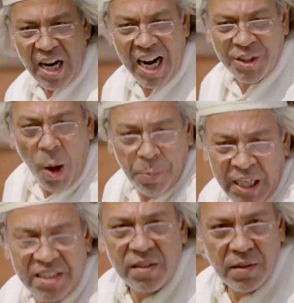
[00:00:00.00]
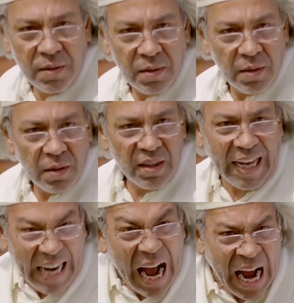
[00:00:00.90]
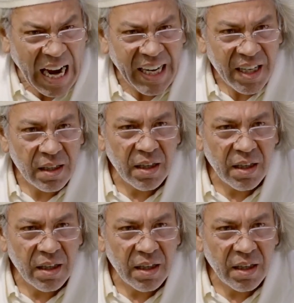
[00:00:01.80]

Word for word: Adopt it, like I